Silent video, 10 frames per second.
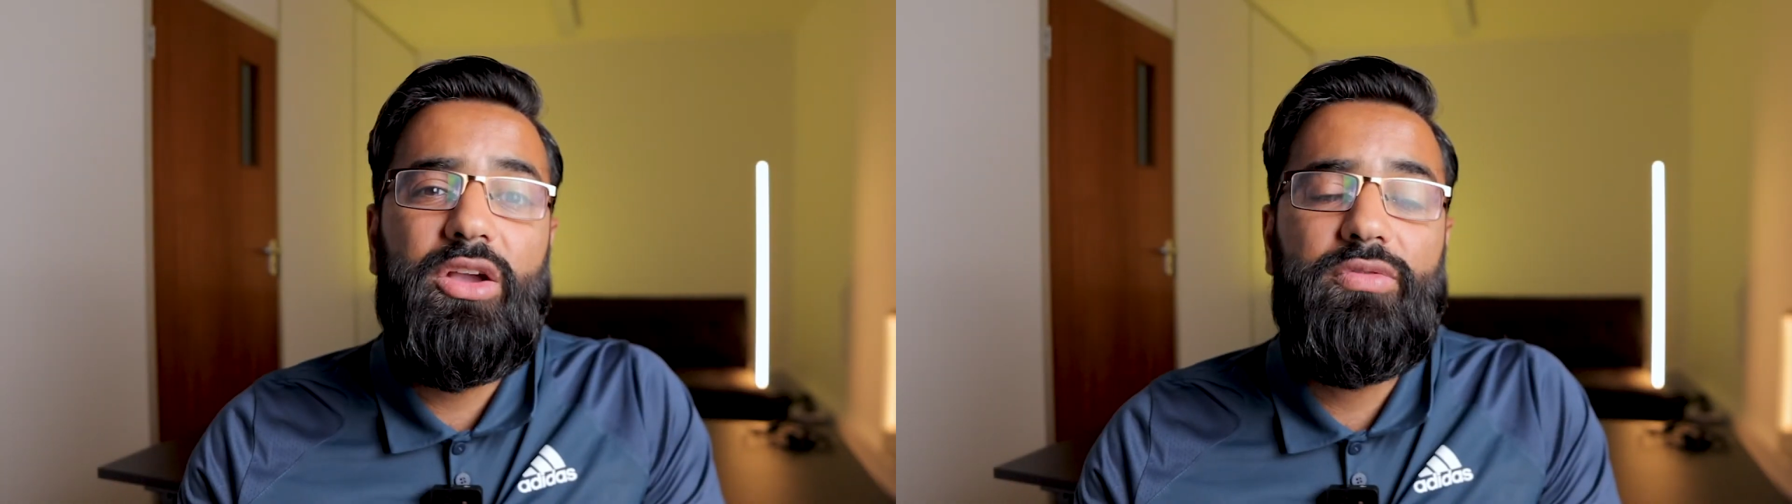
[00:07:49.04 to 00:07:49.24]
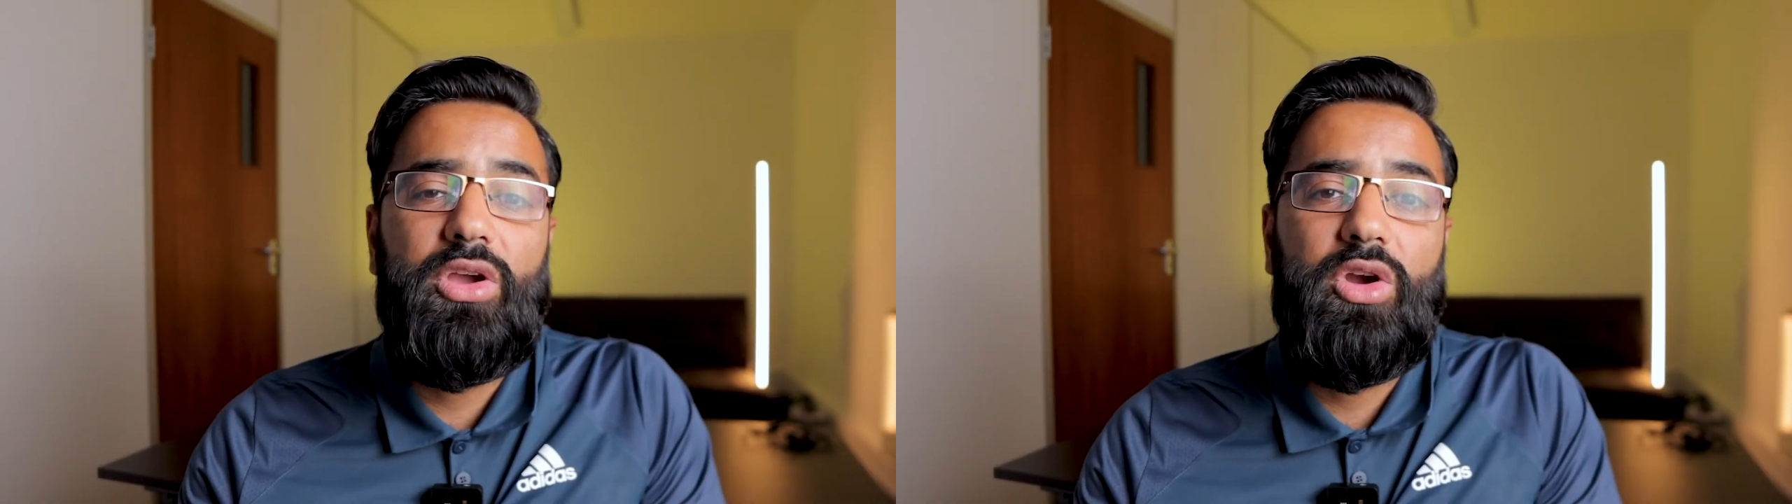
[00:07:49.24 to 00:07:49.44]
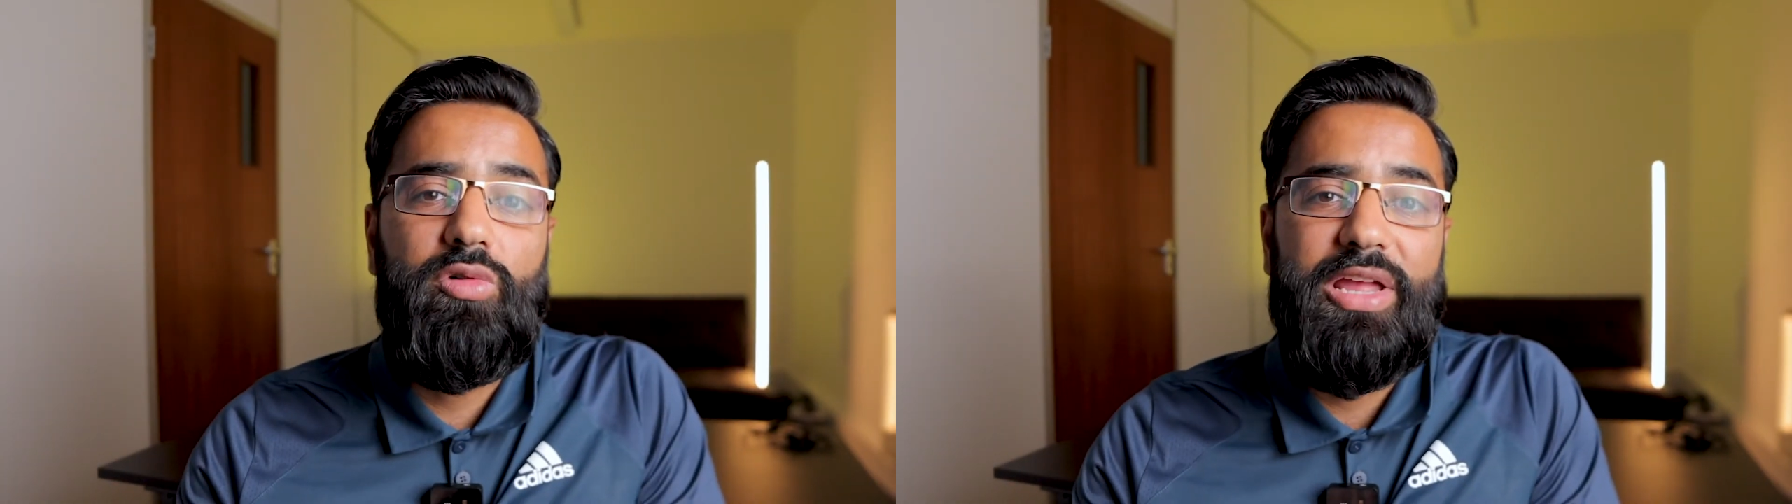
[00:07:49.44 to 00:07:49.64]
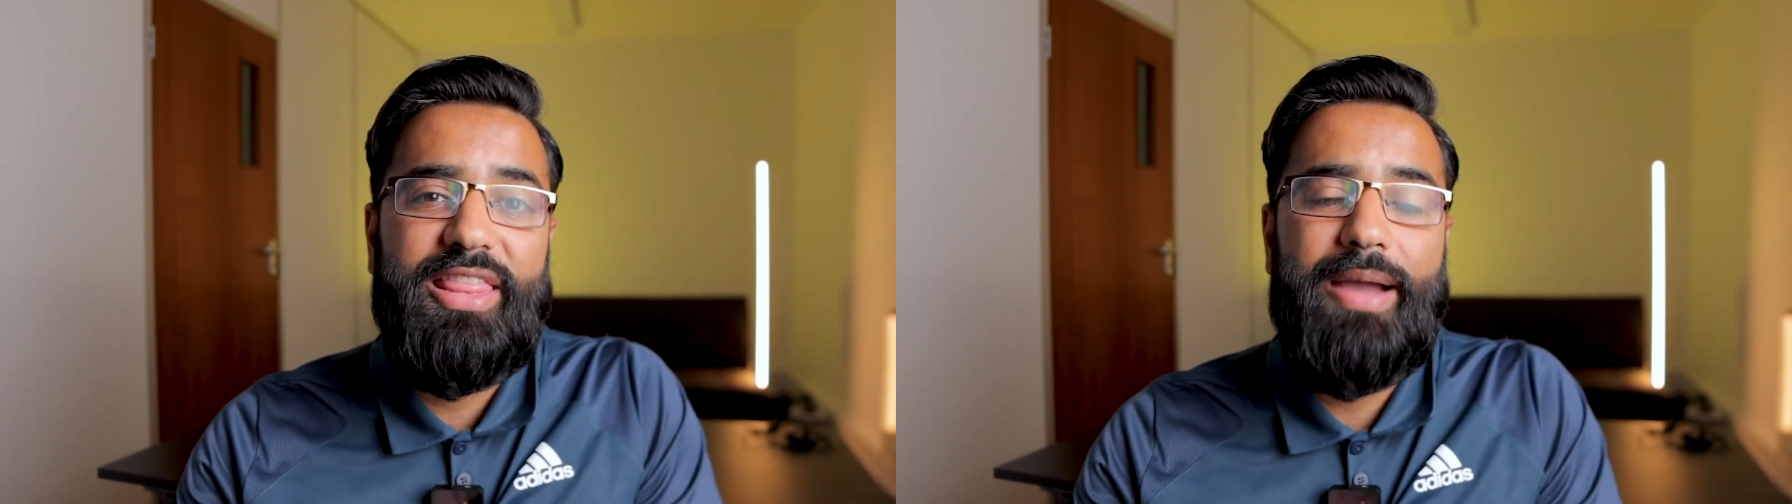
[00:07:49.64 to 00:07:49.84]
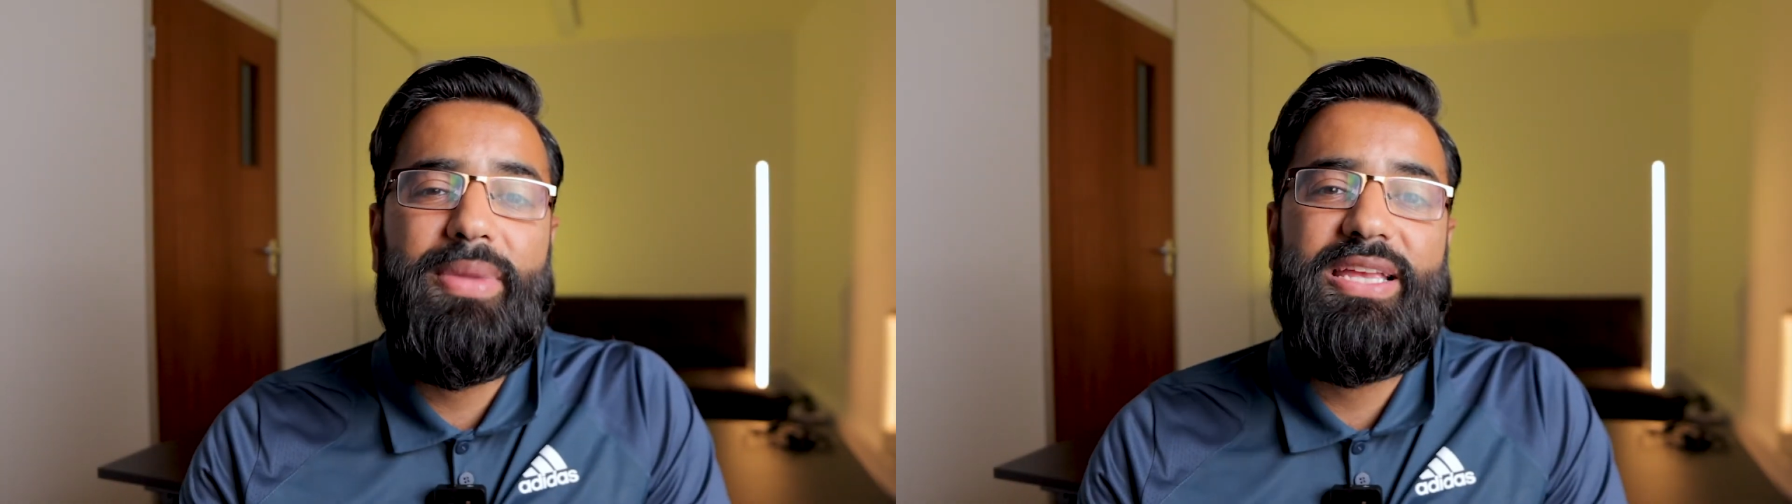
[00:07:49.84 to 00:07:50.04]
of your career,
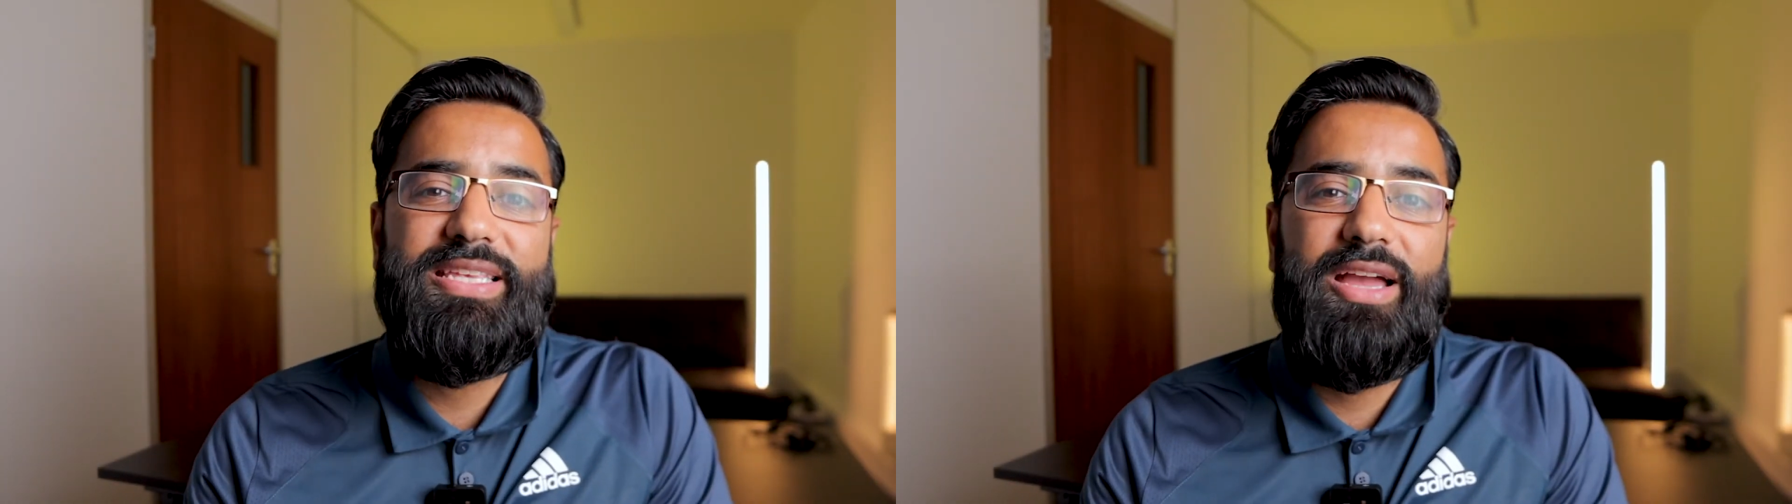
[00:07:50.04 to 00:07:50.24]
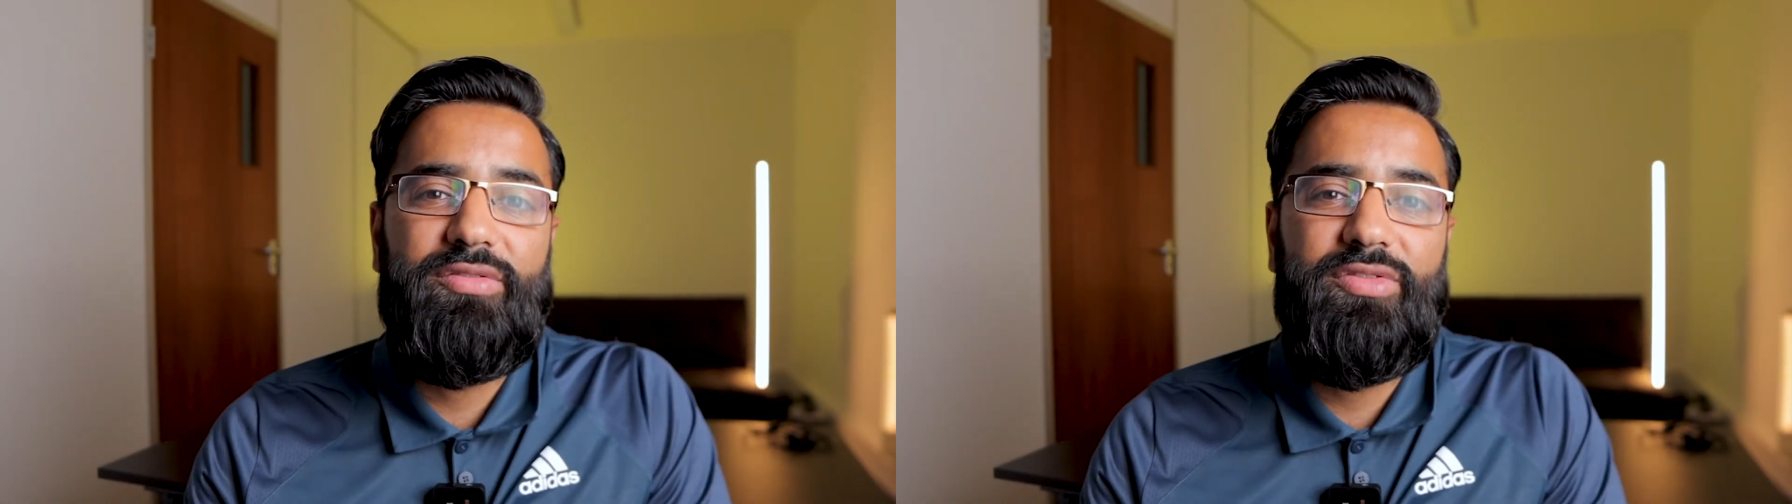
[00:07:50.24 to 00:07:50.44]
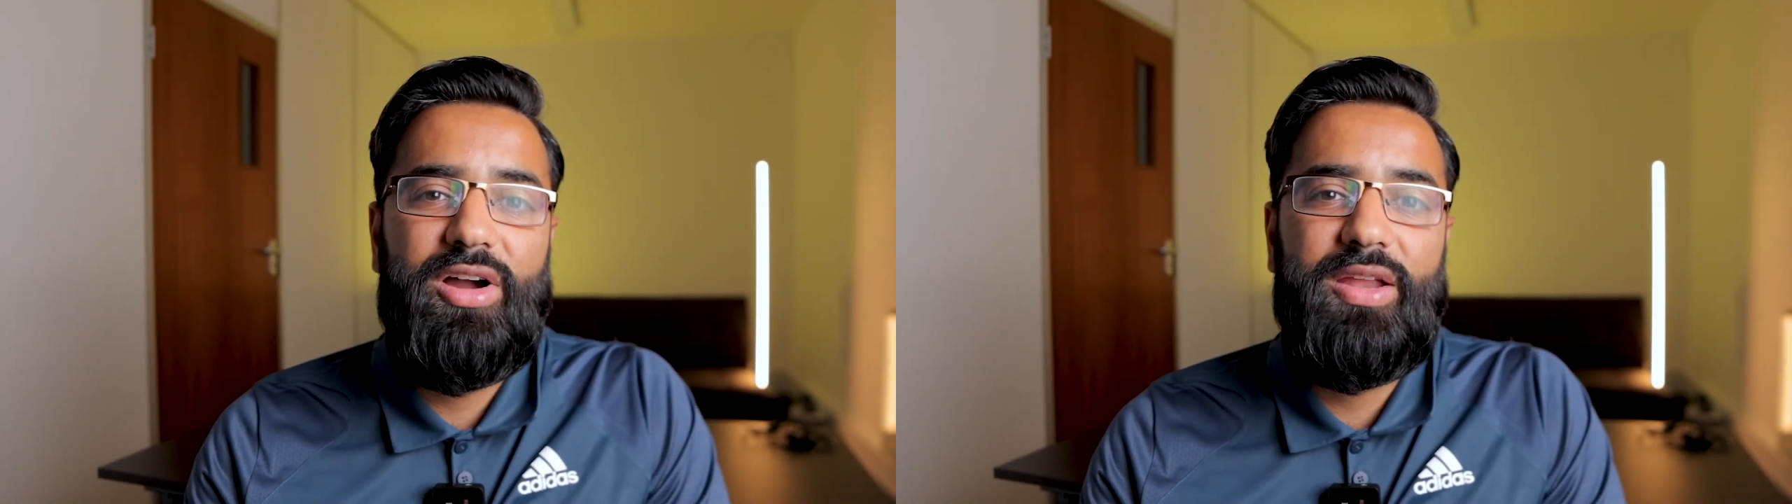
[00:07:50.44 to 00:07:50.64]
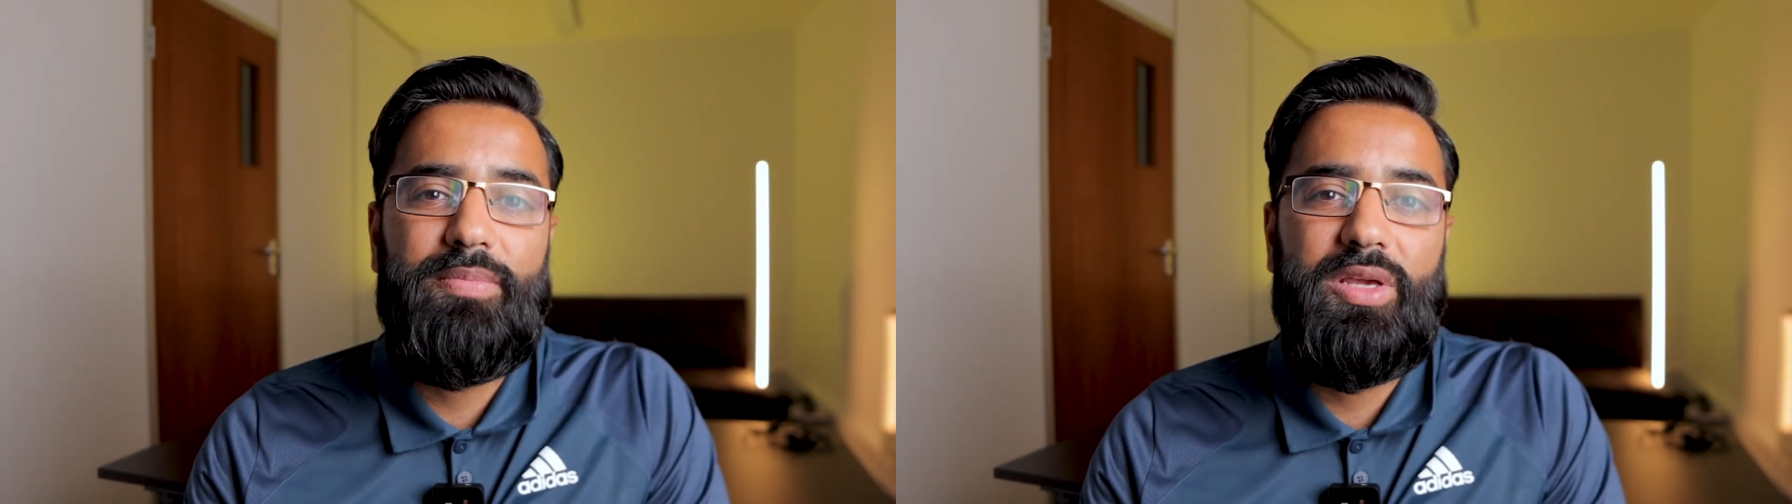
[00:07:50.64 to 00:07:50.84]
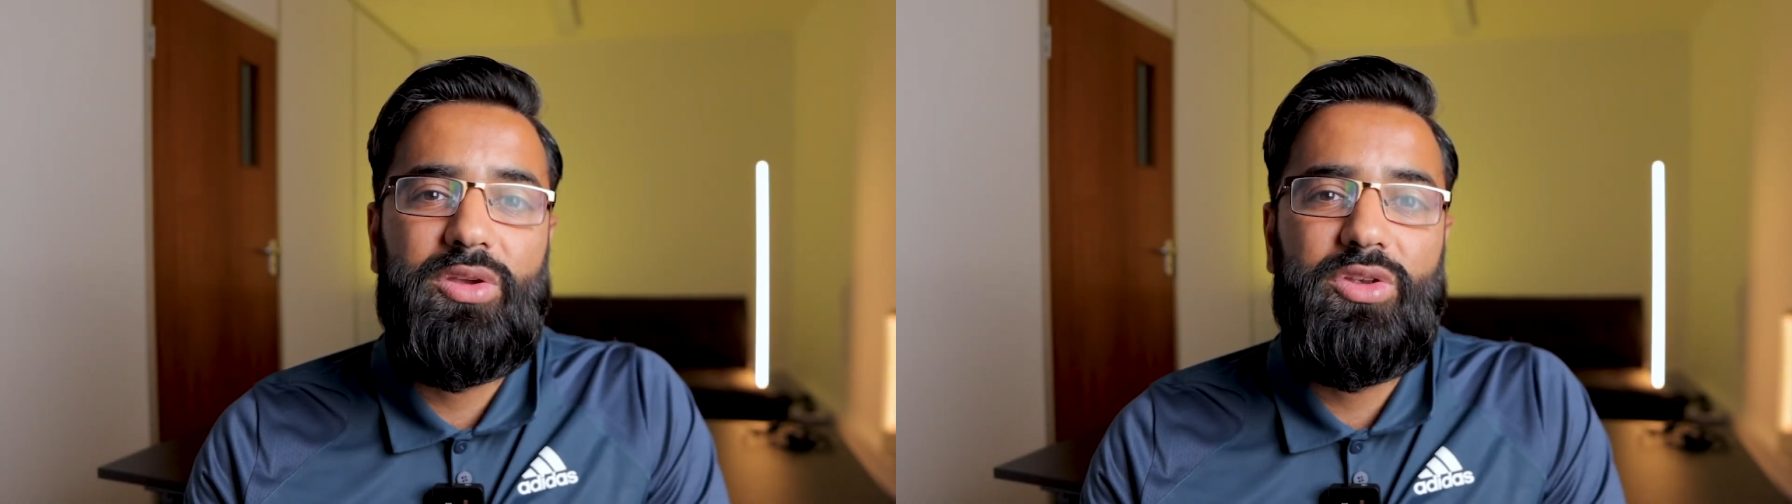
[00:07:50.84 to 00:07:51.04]
that may sound fine
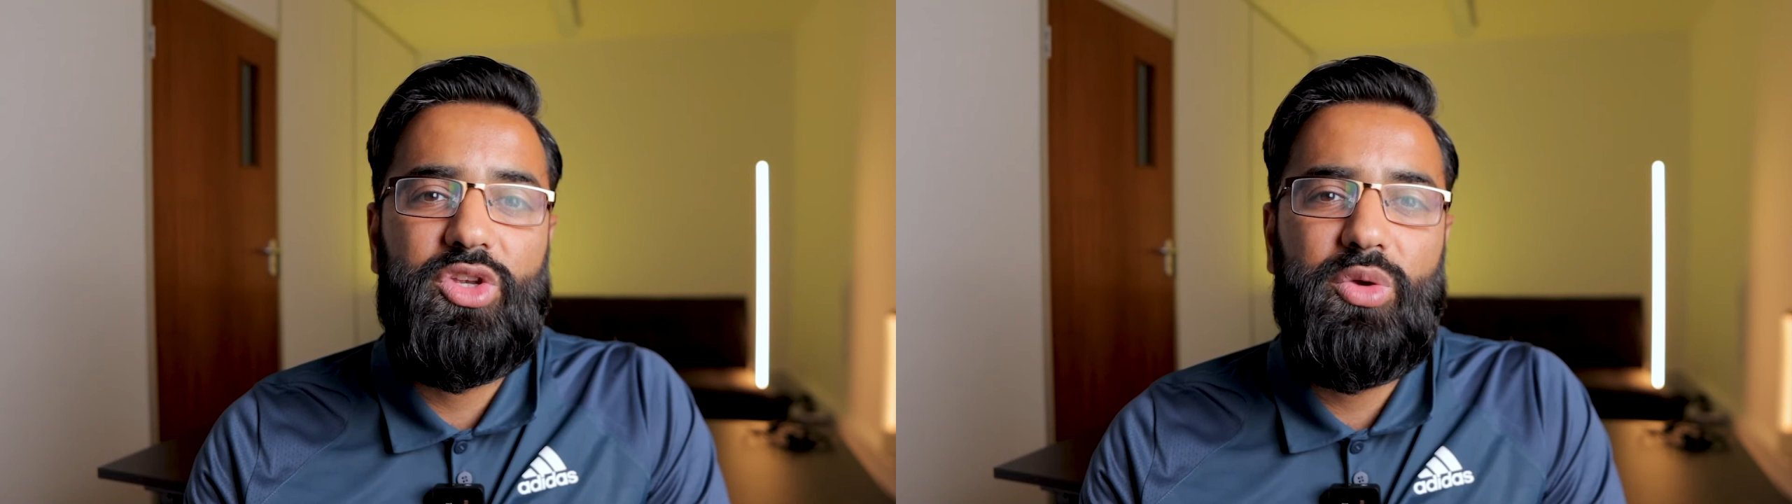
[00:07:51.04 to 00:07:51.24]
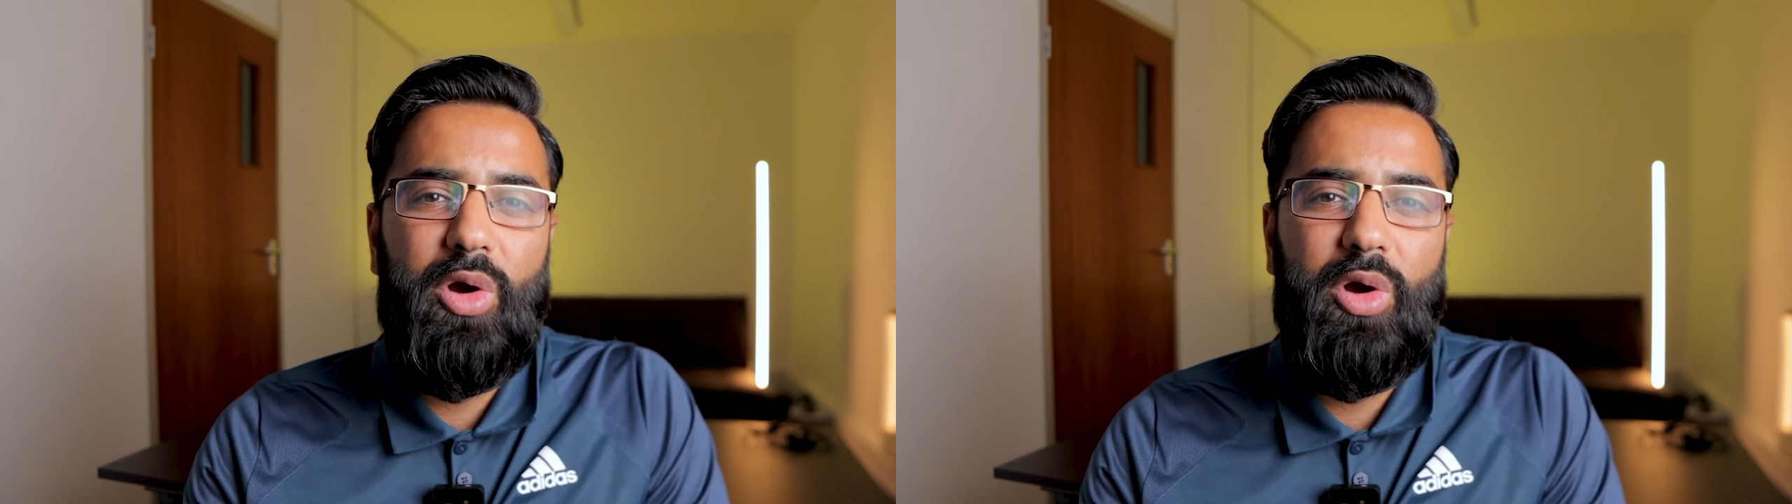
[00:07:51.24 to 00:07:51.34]
because you